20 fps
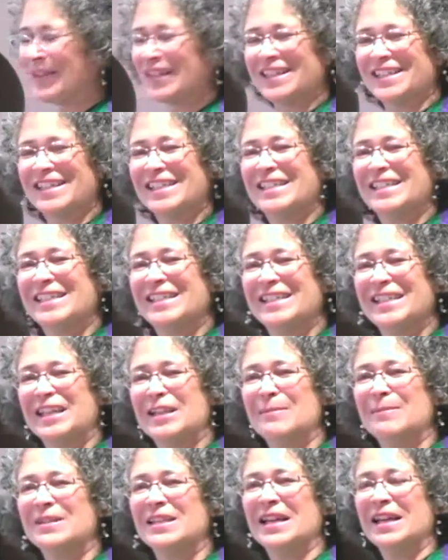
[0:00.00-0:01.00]
because he
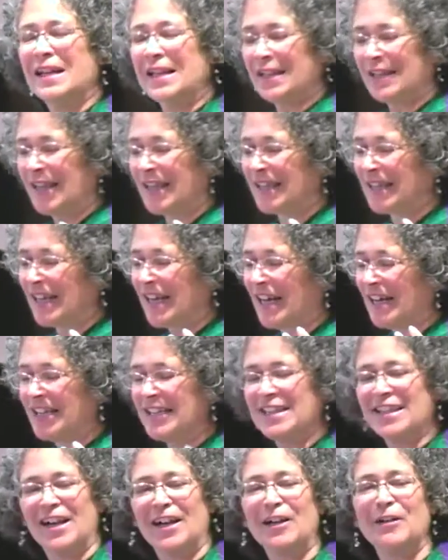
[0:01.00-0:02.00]
seemed like a
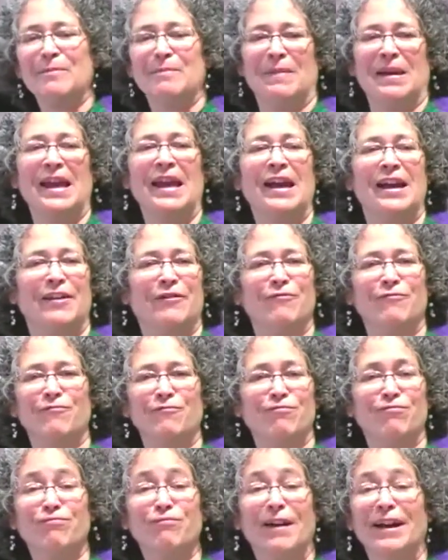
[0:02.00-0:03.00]
young man
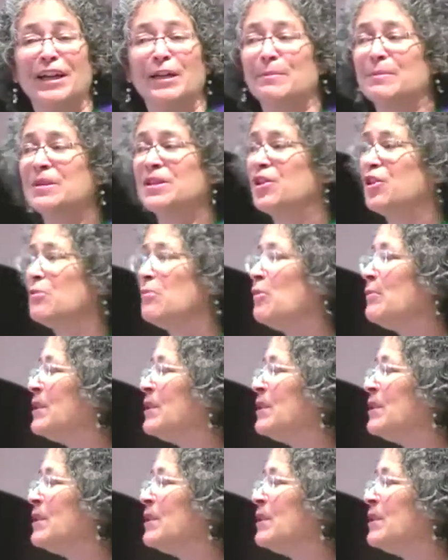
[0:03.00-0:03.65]
right up until the